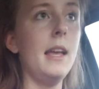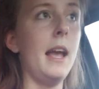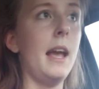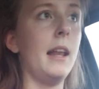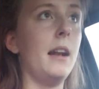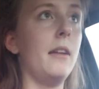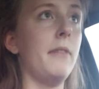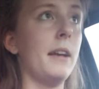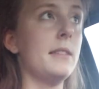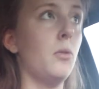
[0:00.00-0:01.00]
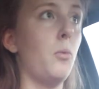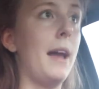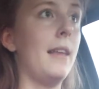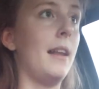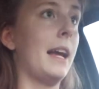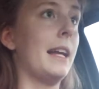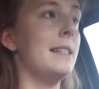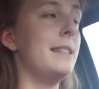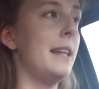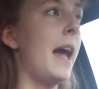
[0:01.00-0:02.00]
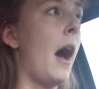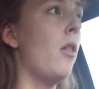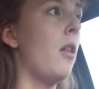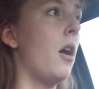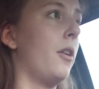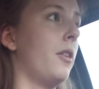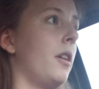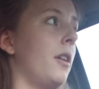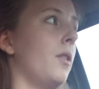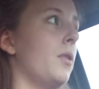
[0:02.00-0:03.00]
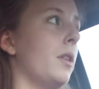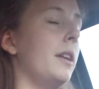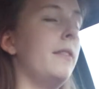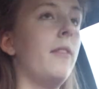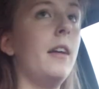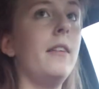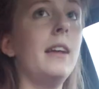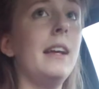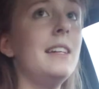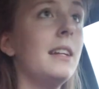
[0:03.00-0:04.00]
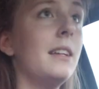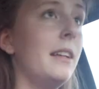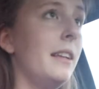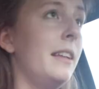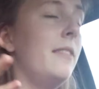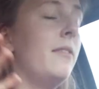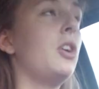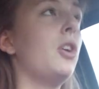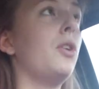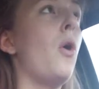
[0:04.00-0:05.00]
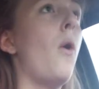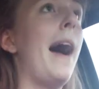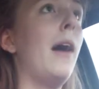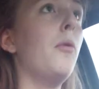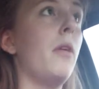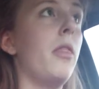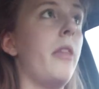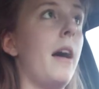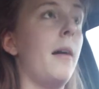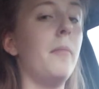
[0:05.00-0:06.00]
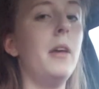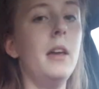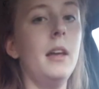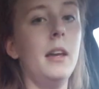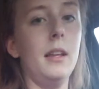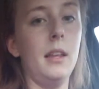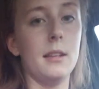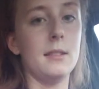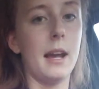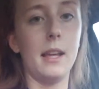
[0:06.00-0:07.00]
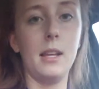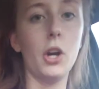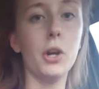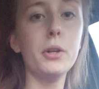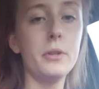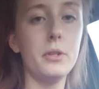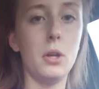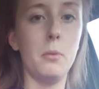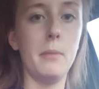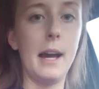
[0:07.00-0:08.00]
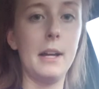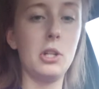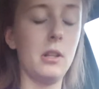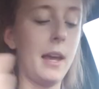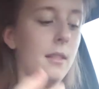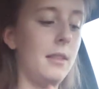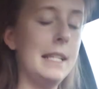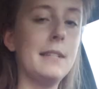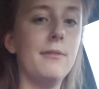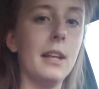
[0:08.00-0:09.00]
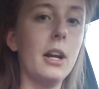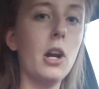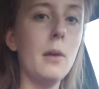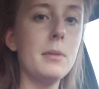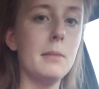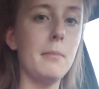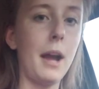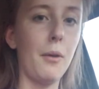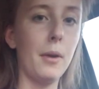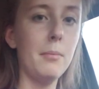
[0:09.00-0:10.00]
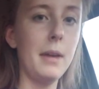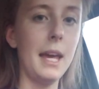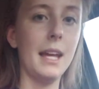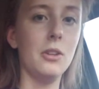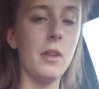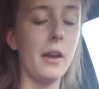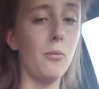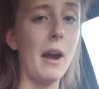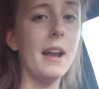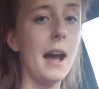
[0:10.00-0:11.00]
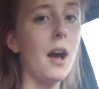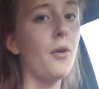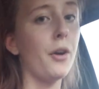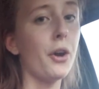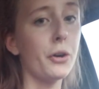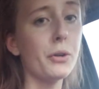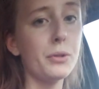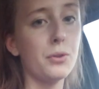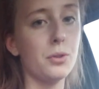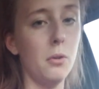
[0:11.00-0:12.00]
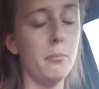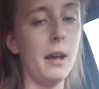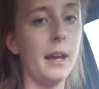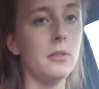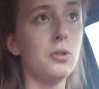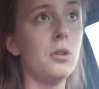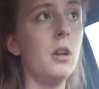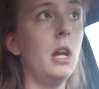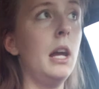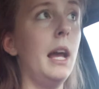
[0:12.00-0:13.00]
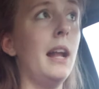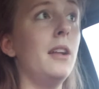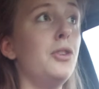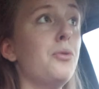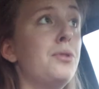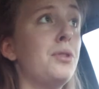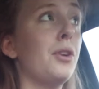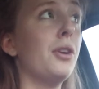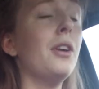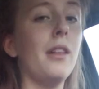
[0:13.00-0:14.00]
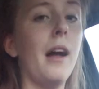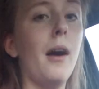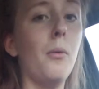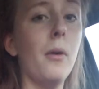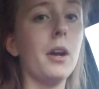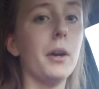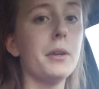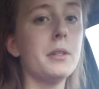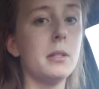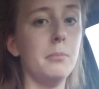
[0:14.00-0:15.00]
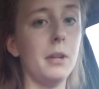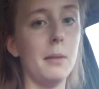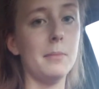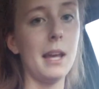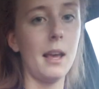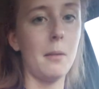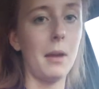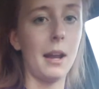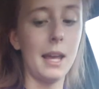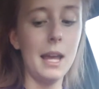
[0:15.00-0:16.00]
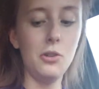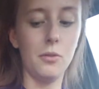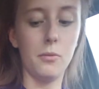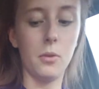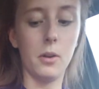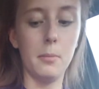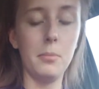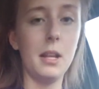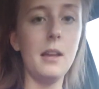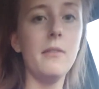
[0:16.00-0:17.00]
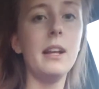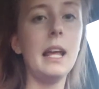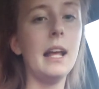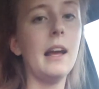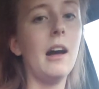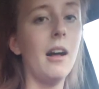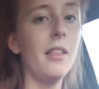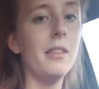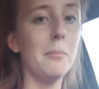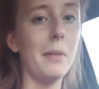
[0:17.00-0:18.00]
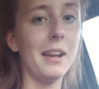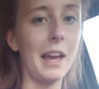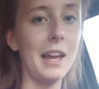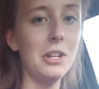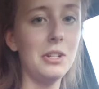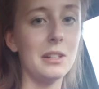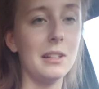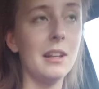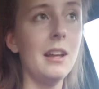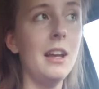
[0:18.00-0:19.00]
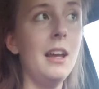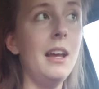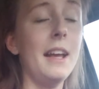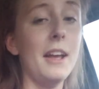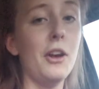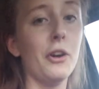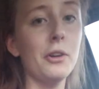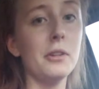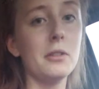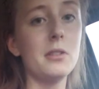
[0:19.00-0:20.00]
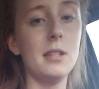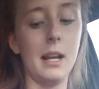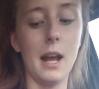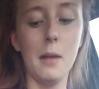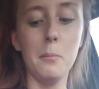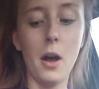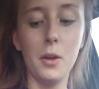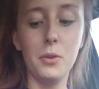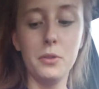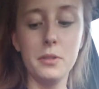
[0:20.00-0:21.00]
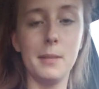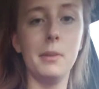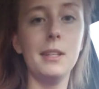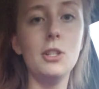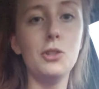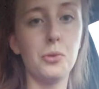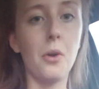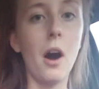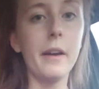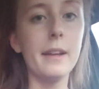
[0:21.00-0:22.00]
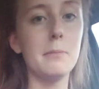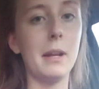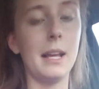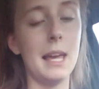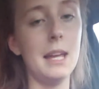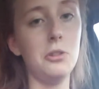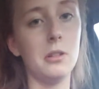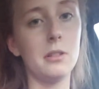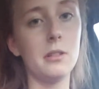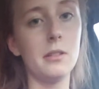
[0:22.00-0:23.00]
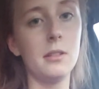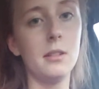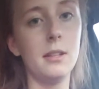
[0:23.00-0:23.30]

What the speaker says: and it affects the way that I can stay out longer, or if I even can go out with them, because I hurt so much. Like, these flare-ups in my ribcage, like right now it hurts so much, and it used to hurt a lot worse, but I'm taking medication for it. But even on the medication, it hurts, and I'm on some of the strongest medications